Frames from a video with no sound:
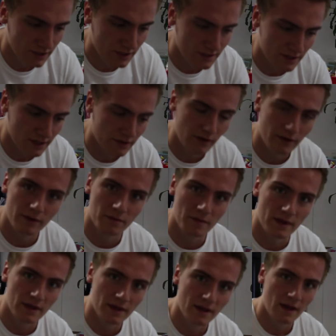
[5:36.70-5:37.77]
she doesn't agree with
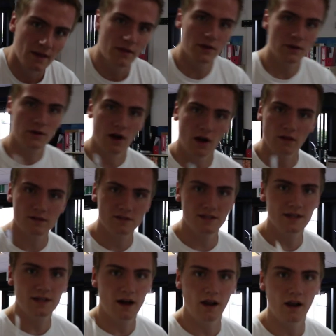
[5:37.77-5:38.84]
me that you can't
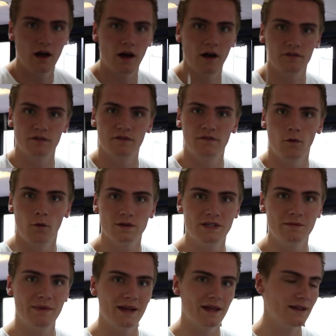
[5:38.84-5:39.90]
see colour after
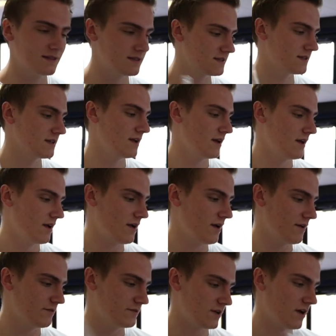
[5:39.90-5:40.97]
40 minutes
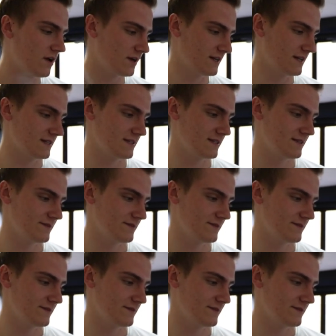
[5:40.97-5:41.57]
of darkness.